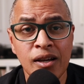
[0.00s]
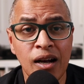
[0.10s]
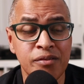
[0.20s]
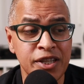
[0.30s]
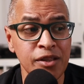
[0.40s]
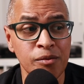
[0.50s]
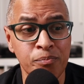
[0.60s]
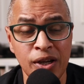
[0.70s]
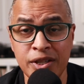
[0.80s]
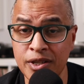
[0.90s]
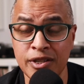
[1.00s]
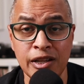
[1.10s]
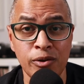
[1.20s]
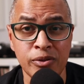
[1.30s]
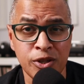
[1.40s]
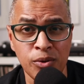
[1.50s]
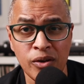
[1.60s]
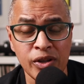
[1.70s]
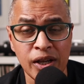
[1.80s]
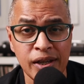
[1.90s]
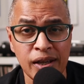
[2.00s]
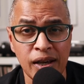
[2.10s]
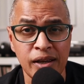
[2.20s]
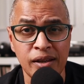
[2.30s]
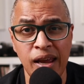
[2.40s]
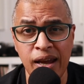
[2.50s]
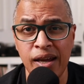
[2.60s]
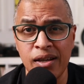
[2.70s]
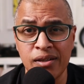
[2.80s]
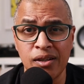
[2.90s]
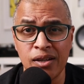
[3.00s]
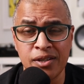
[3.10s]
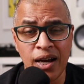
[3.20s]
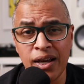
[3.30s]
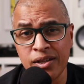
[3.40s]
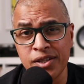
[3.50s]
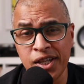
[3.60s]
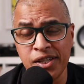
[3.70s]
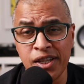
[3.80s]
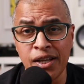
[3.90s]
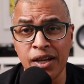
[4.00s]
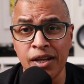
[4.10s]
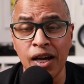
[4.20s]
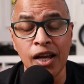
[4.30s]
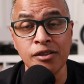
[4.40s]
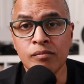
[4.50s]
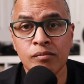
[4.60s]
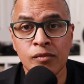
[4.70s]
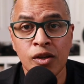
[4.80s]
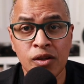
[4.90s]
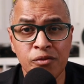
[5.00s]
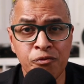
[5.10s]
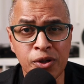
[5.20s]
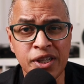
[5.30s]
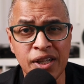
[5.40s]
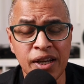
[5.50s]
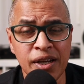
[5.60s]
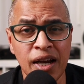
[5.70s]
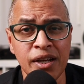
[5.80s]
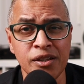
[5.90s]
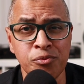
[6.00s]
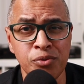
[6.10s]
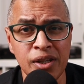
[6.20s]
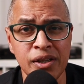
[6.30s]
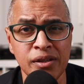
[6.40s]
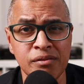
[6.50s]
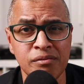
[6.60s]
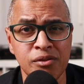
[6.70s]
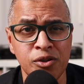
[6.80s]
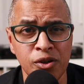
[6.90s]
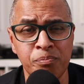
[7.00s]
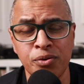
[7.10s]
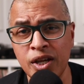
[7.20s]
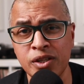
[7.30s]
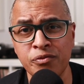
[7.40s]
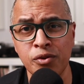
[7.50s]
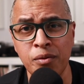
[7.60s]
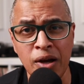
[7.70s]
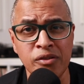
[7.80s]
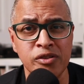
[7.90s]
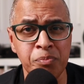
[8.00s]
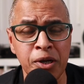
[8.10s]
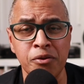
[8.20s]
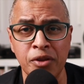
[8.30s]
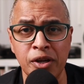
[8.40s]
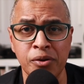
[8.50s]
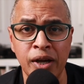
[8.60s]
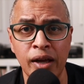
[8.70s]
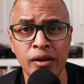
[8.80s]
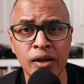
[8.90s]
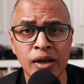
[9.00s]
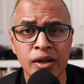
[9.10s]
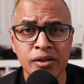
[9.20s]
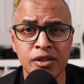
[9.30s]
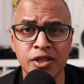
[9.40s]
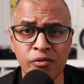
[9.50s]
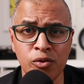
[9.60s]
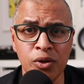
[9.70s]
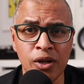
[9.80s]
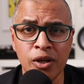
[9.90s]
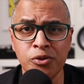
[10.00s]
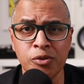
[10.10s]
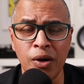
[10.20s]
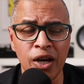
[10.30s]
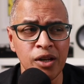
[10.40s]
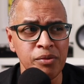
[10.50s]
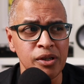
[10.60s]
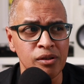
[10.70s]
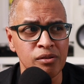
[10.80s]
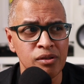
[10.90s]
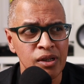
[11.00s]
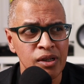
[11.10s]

I've seen them priced as low as $12.99 and as high as $16.99. $14.99 is a really good price for the amount of speaker that you get. The Silver 100s behind me are,